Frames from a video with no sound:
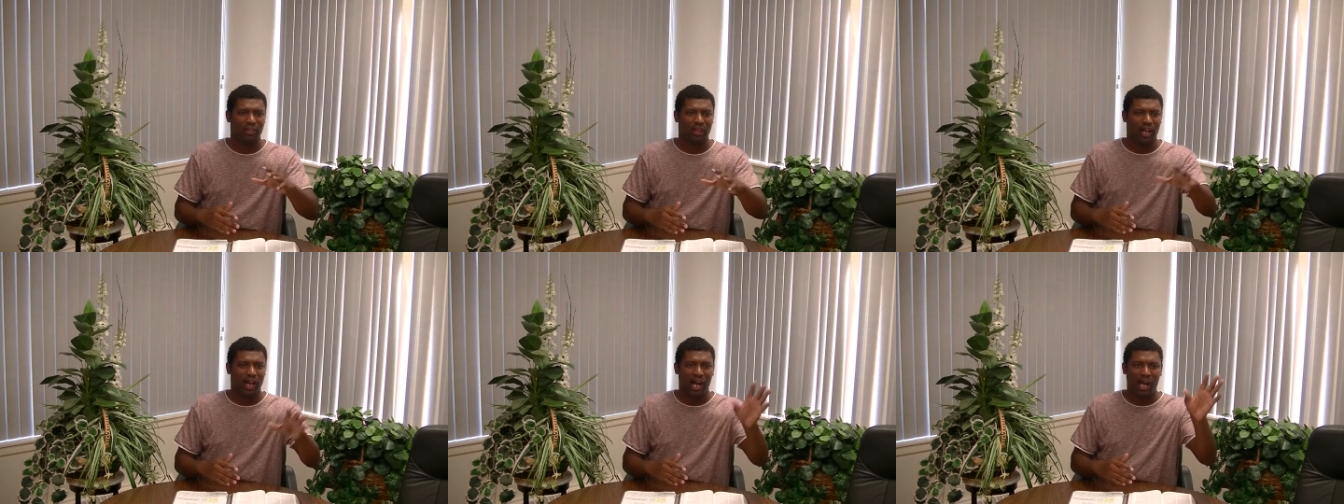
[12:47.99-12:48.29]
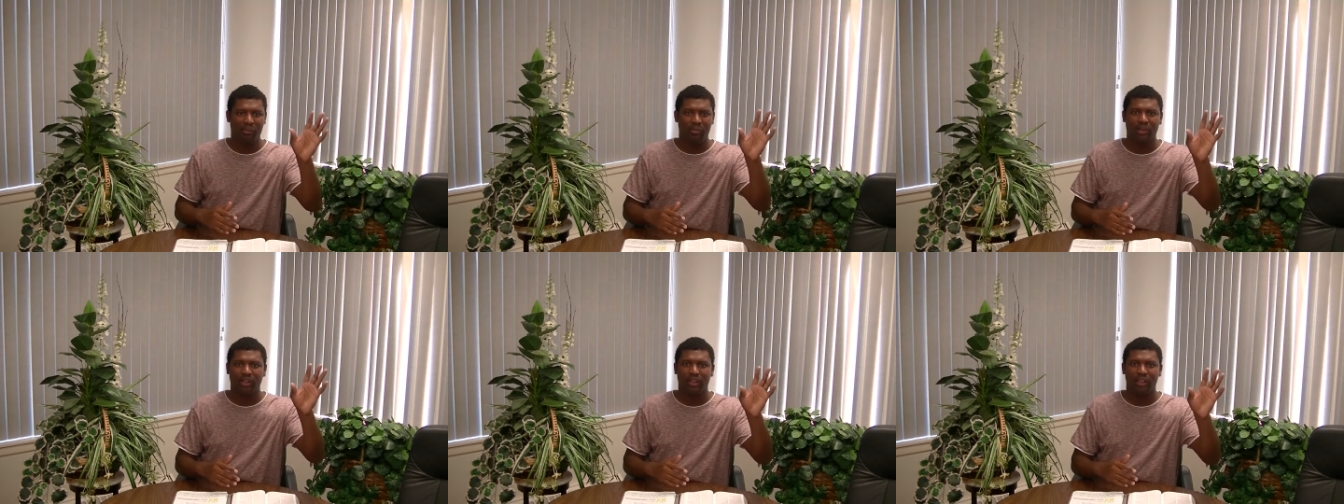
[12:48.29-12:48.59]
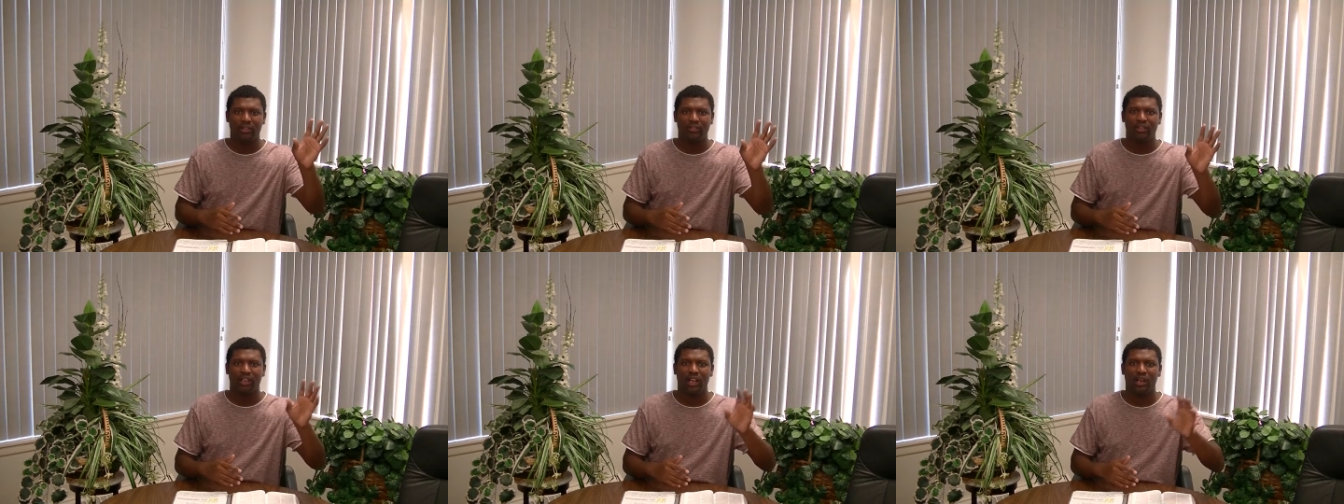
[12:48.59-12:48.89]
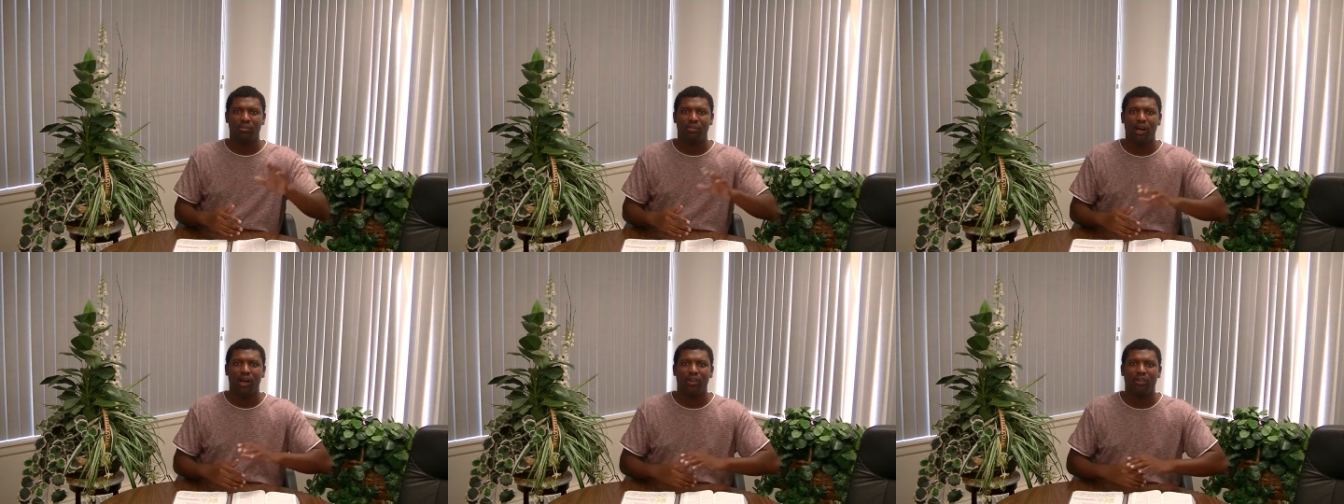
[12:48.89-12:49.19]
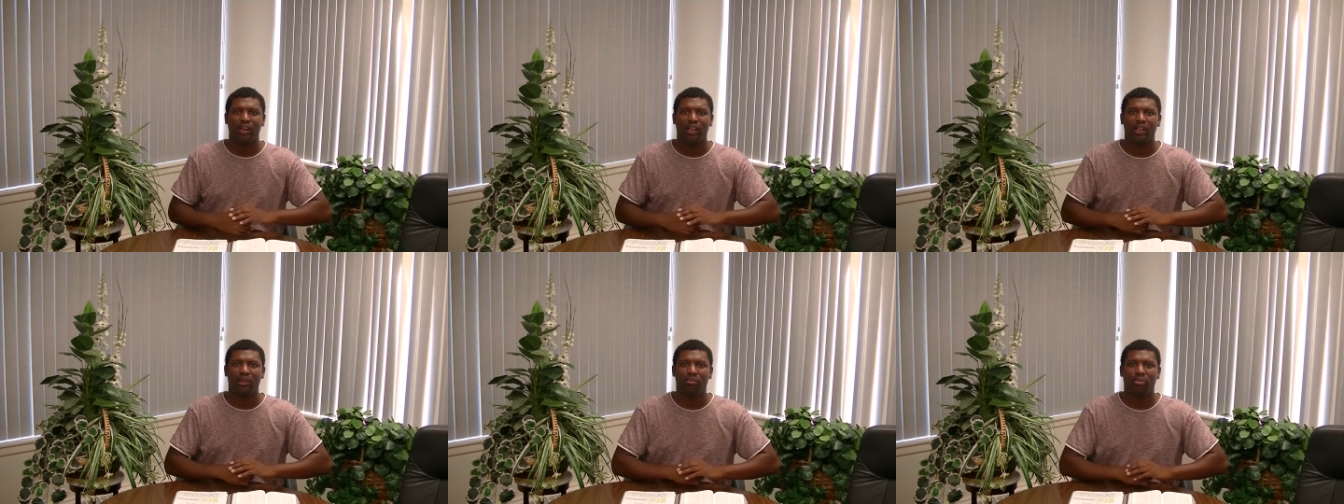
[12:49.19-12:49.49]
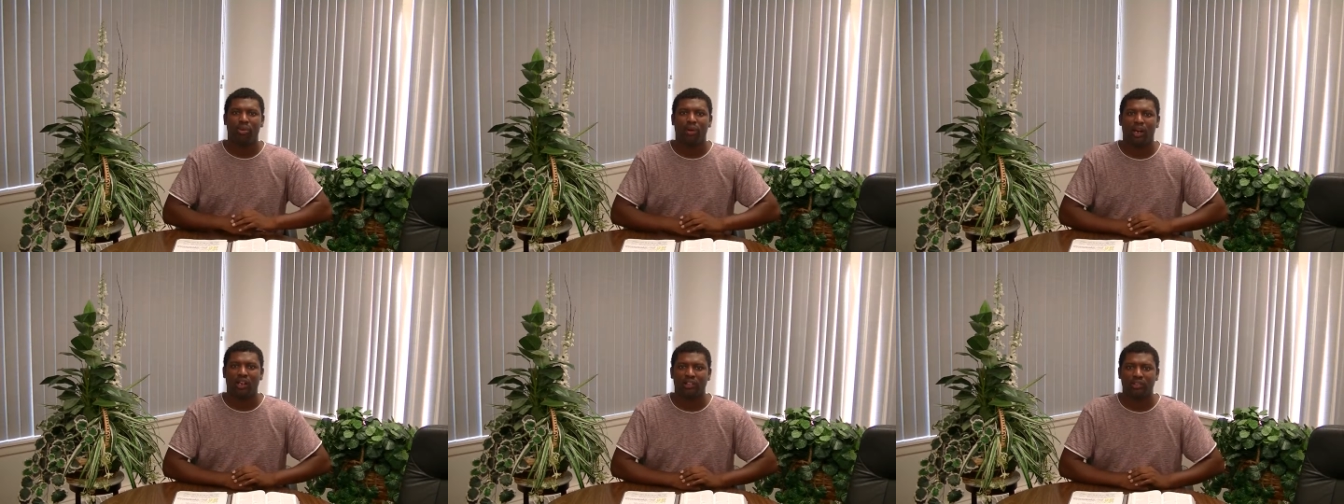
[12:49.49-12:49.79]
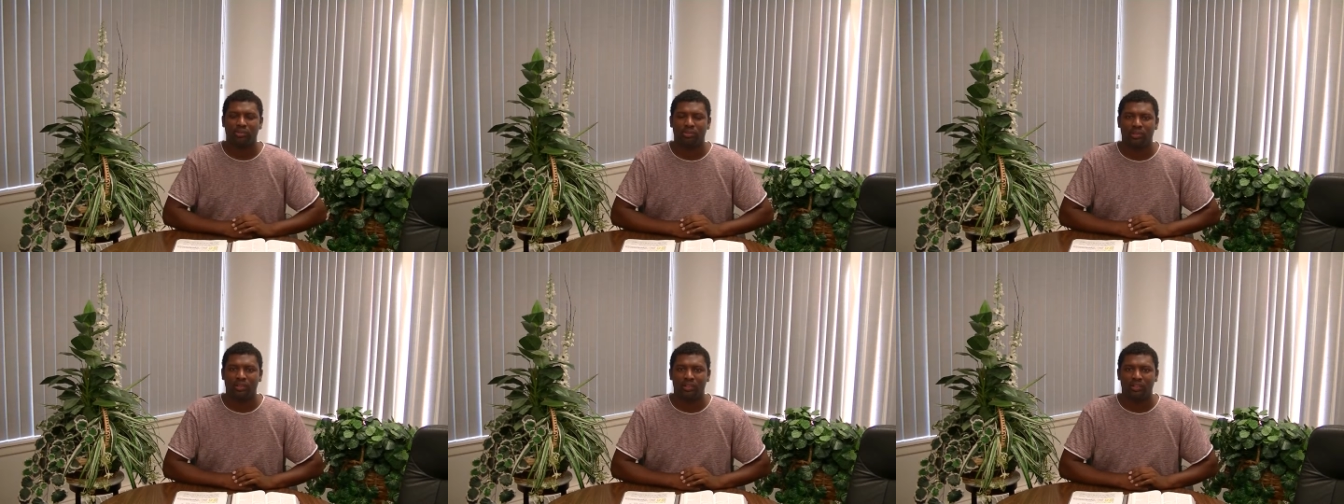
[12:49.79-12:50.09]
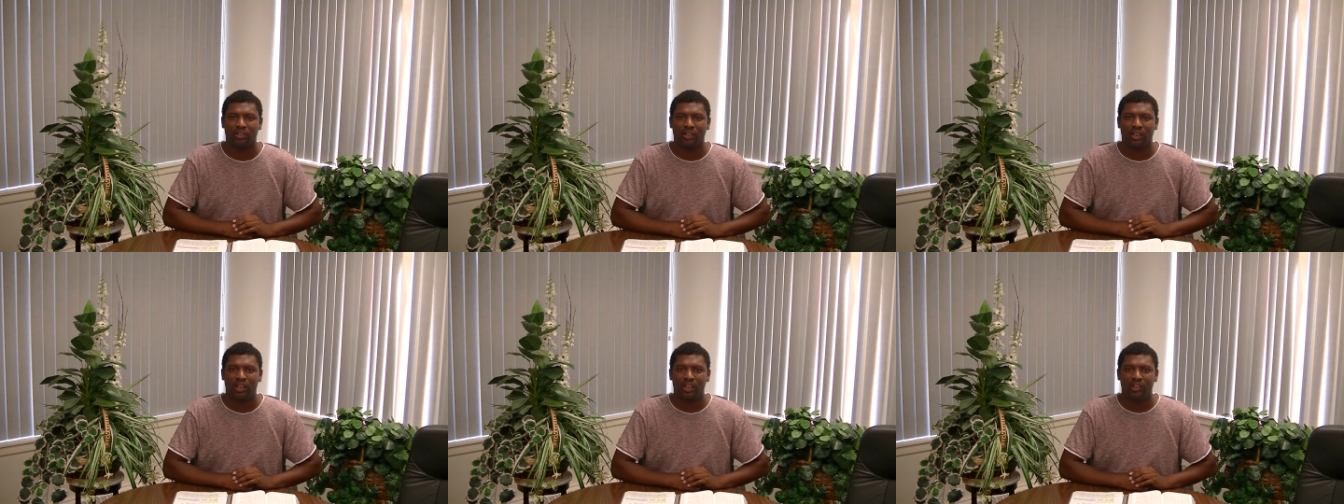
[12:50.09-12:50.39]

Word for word: I believe that I'm already prosperous.